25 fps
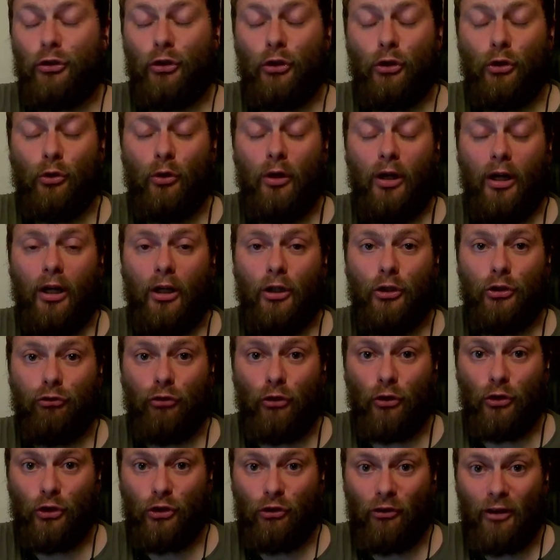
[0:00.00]
to
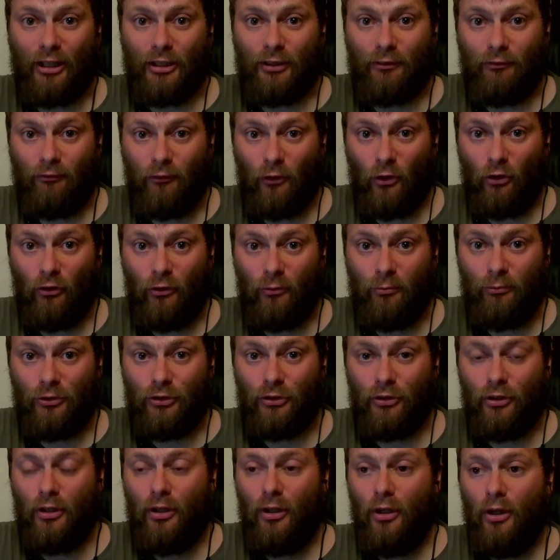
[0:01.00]
Drone Trust
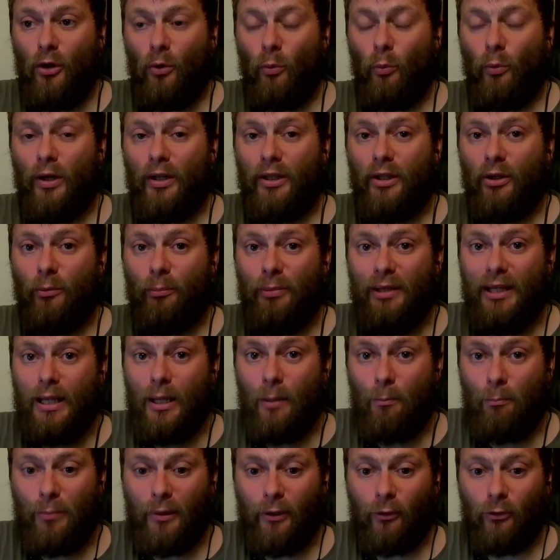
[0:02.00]
forums, where there'll be
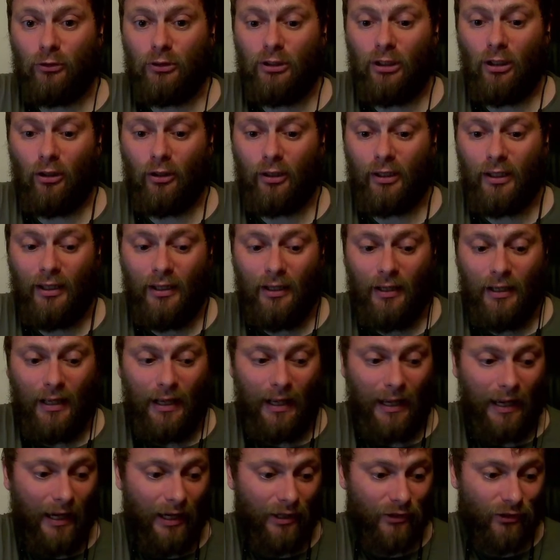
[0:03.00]
a build log
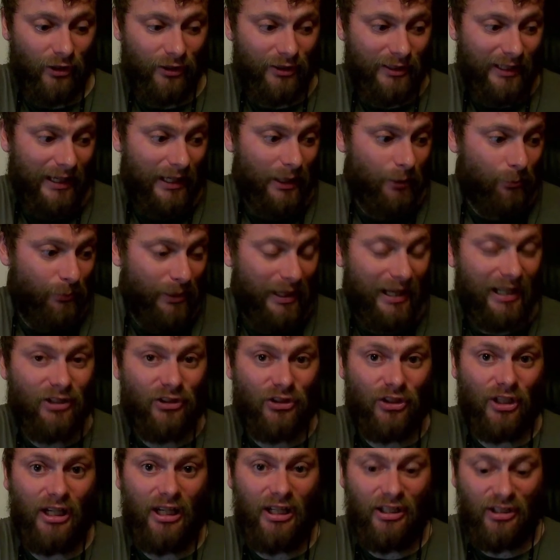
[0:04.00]
as I take
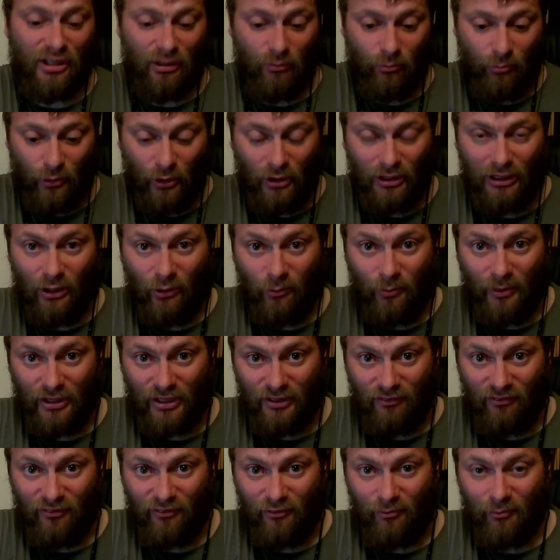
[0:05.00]
pictures and put little
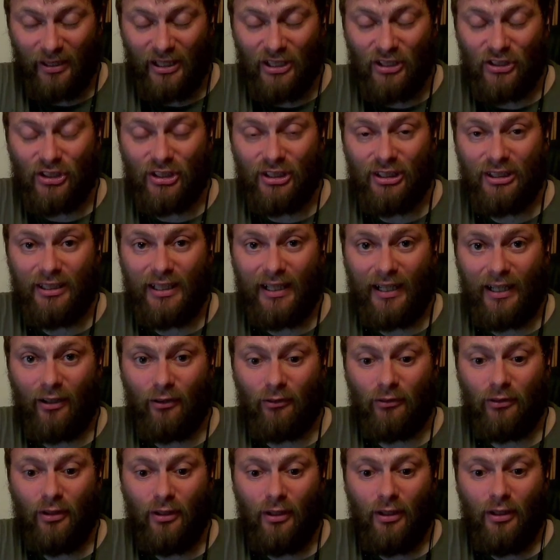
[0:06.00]
bits of information
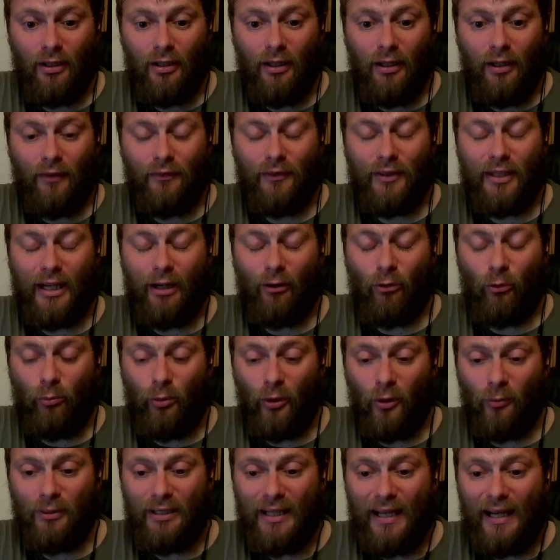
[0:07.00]
down that will
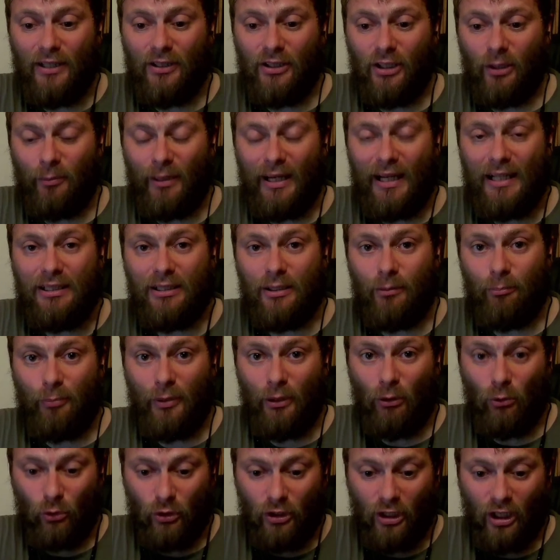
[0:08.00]
probably end up in the
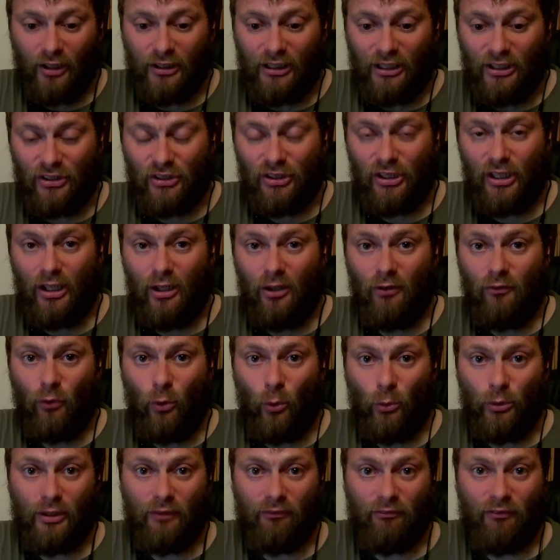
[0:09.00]
build guide itself
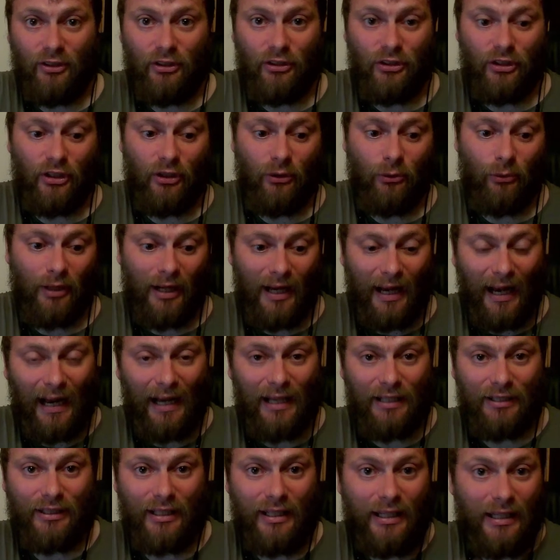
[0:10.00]
or in the video
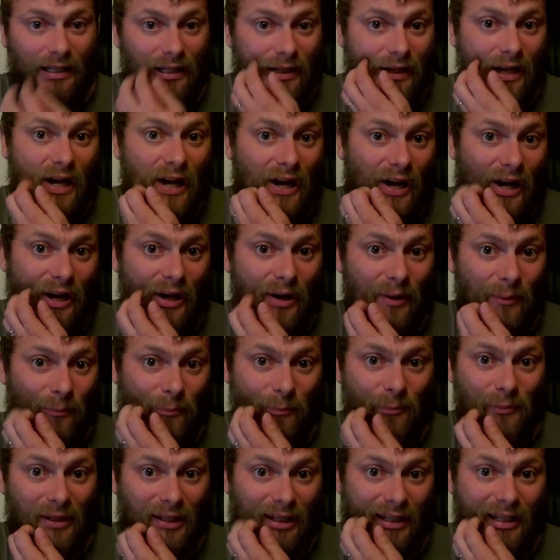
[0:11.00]
as they
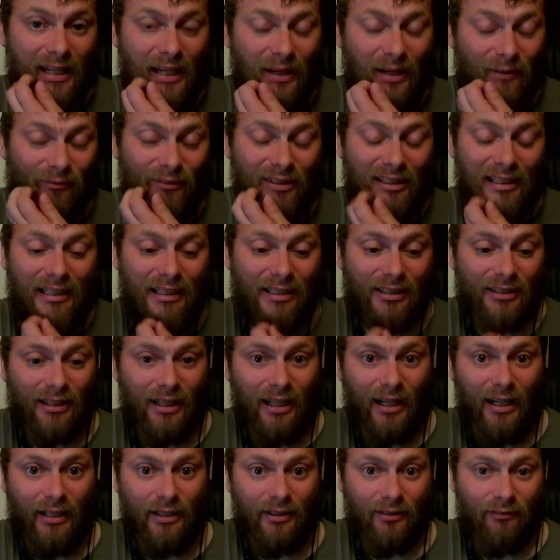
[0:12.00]
get released
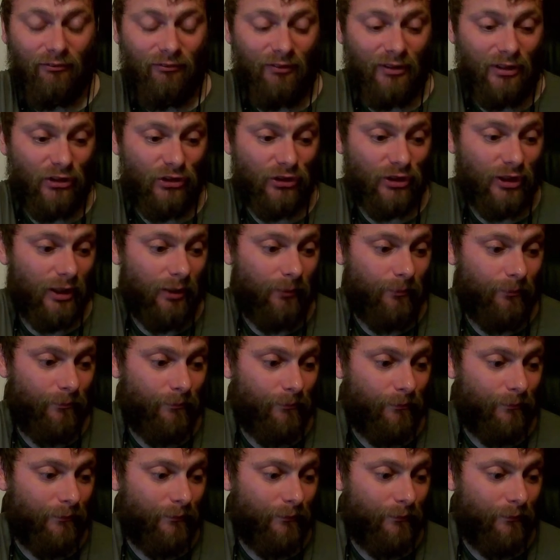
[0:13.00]
and finished up.